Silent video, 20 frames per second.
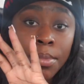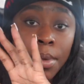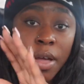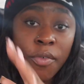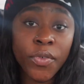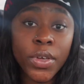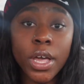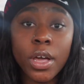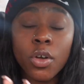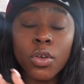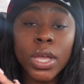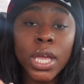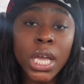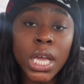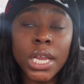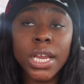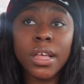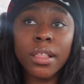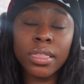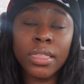My vehicle,
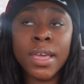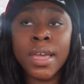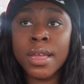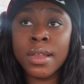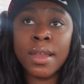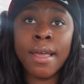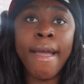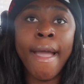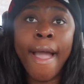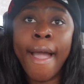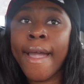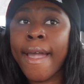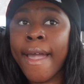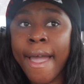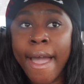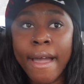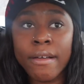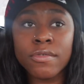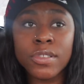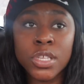anything that I
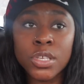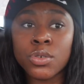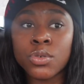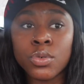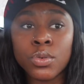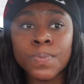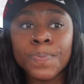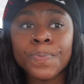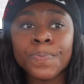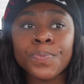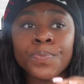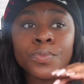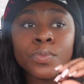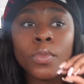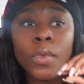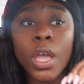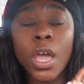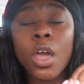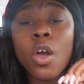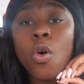have to,
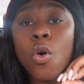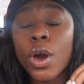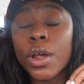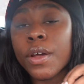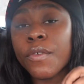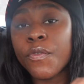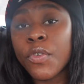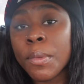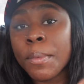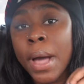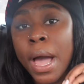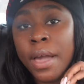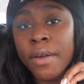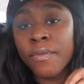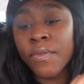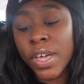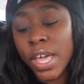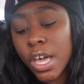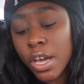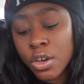in order for my
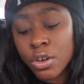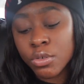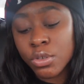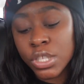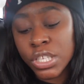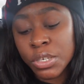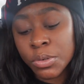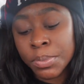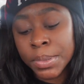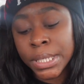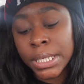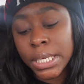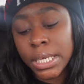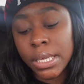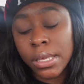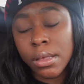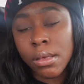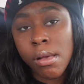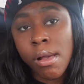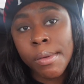vehicle to
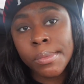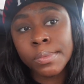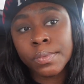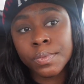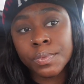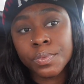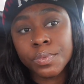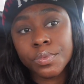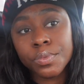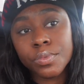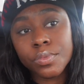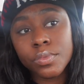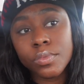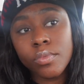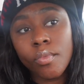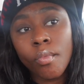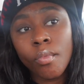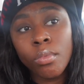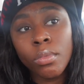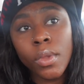be,
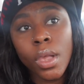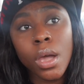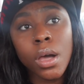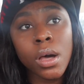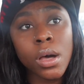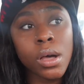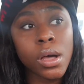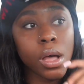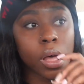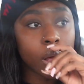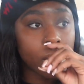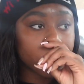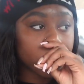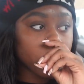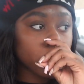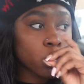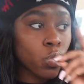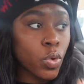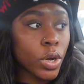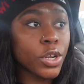
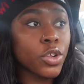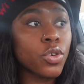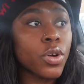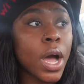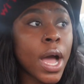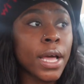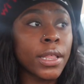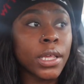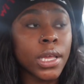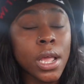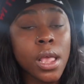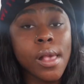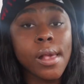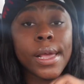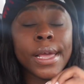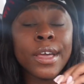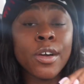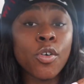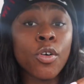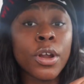
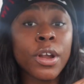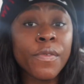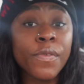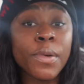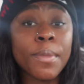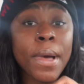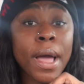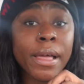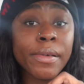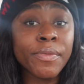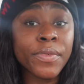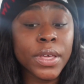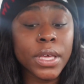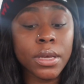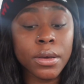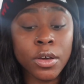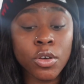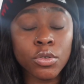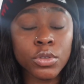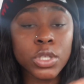in order for my
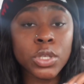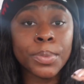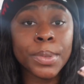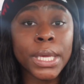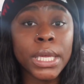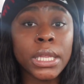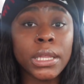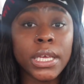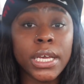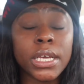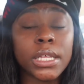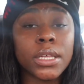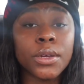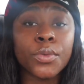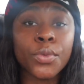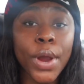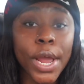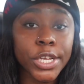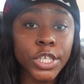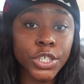vehicle to be legally
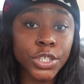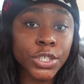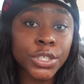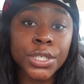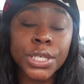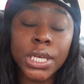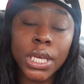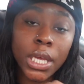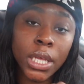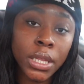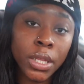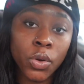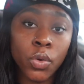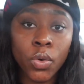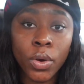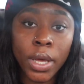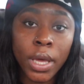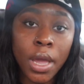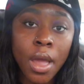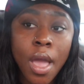registered in
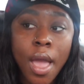Illinois,